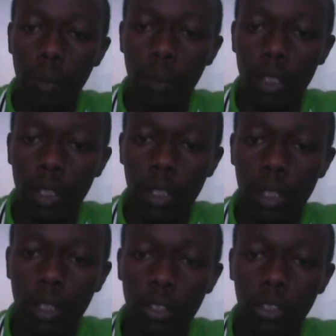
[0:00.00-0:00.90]
putting
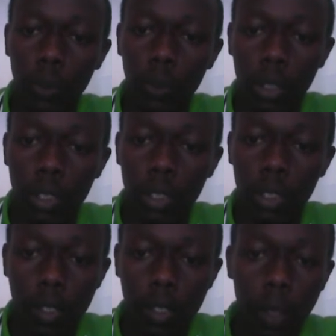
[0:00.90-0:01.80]
JKUAT
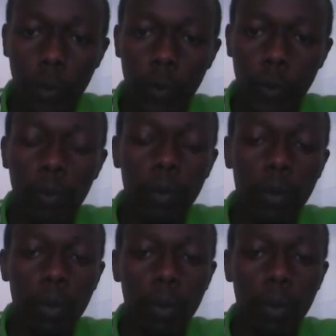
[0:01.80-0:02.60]
as number 5.